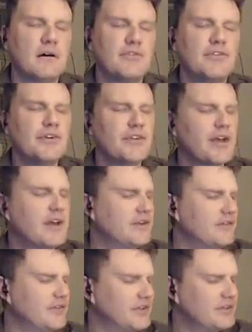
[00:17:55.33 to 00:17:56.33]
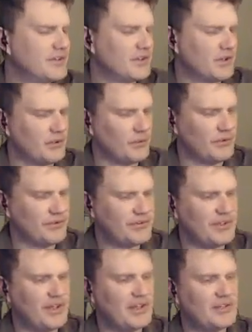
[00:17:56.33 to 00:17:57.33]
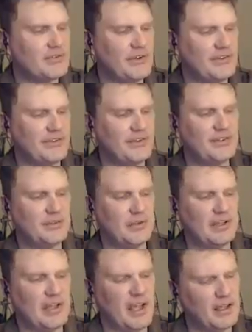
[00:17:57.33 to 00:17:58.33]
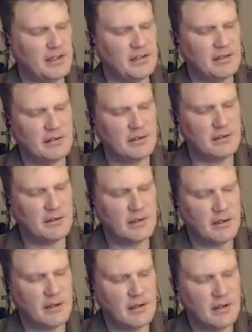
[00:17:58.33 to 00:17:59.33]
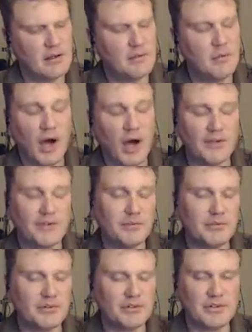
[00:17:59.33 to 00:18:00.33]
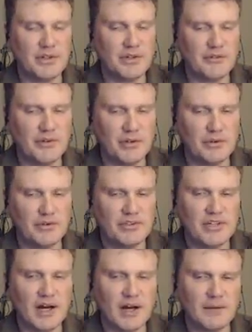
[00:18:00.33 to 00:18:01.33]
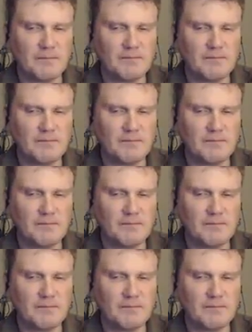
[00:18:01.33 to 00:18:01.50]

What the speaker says: Near the end of this year, you will see a transition begin. Possibility of a new job.